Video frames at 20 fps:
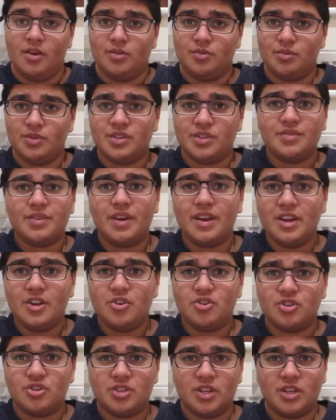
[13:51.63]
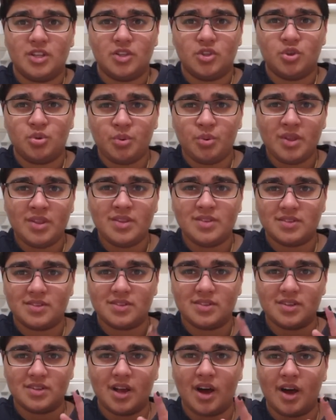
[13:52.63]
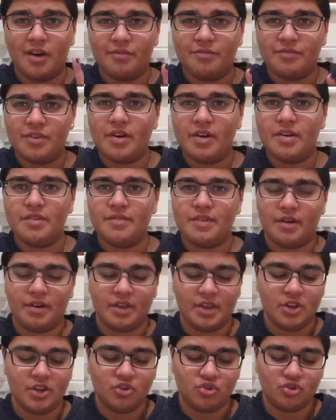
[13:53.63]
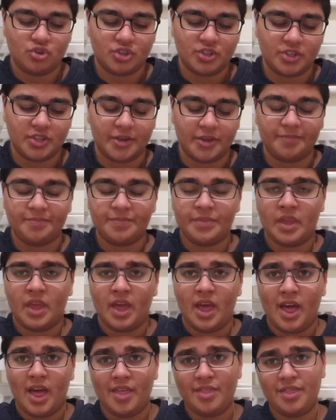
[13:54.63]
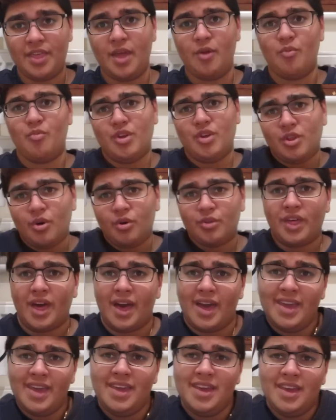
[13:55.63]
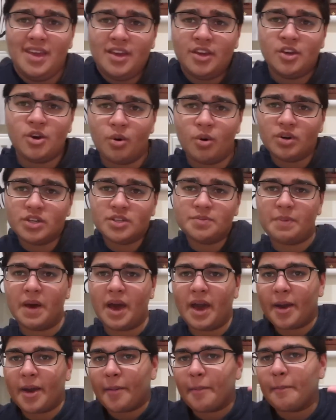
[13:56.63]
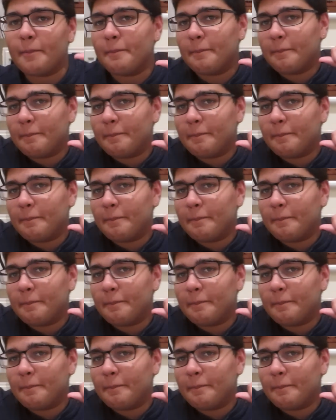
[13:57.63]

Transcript: Which is very interesting. The twins are very, very interesting. And then we know that Igor is back.